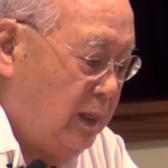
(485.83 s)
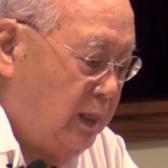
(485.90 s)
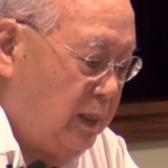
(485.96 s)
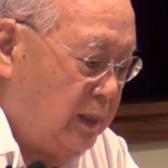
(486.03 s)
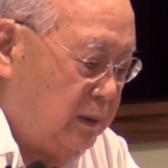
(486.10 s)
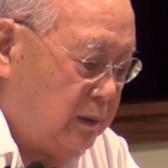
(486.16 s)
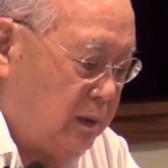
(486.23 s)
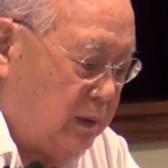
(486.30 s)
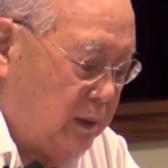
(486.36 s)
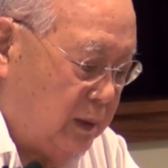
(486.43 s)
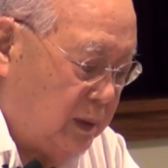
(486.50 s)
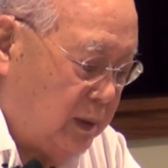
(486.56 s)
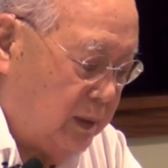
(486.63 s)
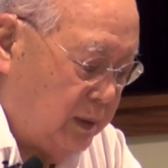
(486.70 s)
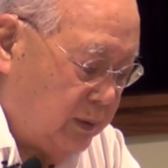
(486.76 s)
and
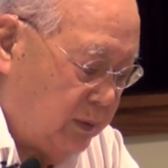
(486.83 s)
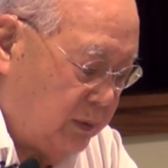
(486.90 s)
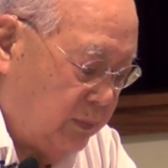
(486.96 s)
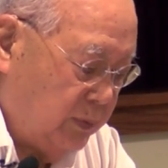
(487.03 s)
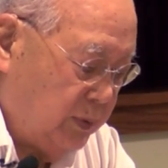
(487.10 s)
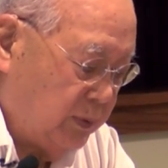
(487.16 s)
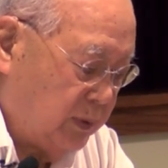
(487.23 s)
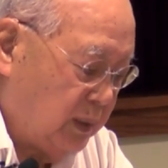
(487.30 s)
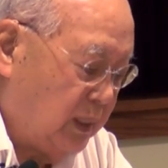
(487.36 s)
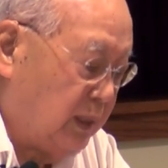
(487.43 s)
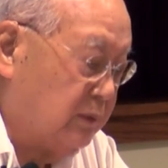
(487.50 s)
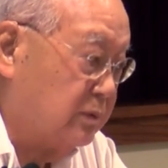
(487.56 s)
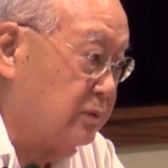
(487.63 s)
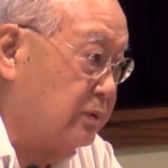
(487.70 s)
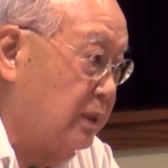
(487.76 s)
uh, we were
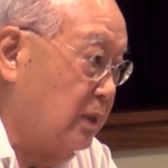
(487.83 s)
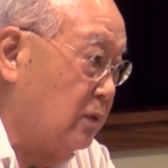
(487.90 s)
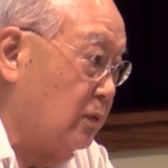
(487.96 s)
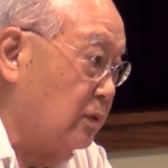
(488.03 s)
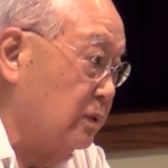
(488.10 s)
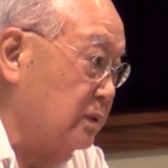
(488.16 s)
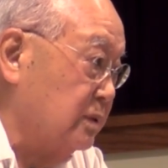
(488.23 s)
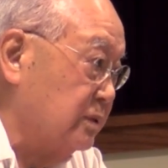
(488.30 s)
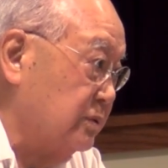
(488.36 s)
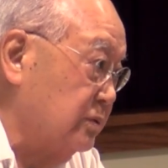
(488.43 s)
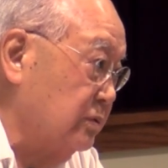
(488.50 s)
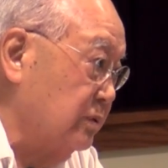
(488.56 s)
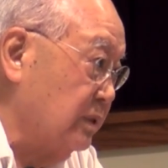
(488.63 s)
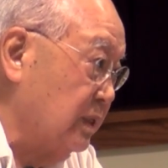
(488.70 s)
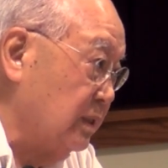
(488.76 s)
allowed to take only a
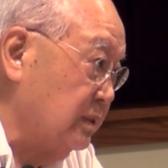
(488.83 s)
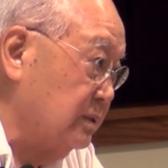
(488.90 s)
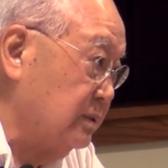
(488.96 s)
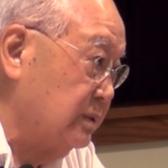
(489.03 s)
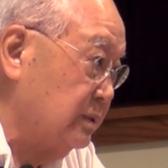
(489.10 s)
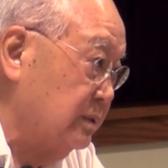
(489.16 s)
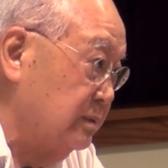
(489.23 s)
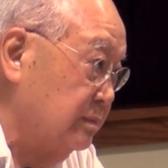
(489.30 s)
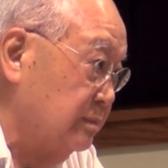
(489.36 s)
suitcase.